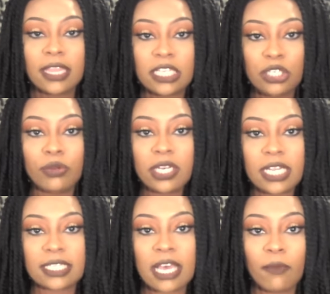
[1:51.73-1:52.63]
this unit
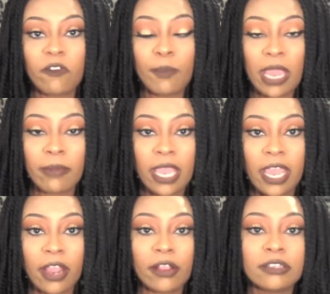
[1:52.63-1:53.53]
does come with baby
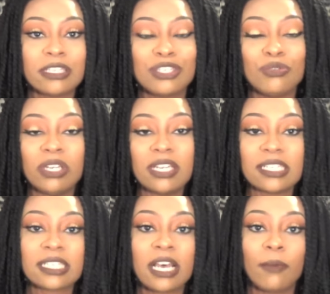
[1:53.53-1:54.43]
hairs this unit
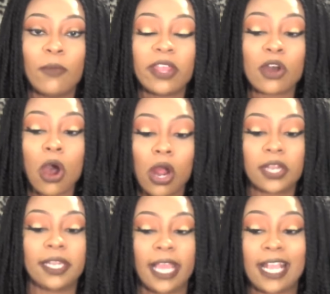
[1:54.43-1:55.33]
does come with
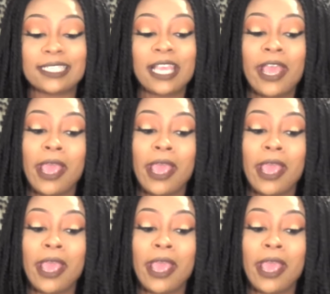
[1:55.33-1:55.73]
hard lace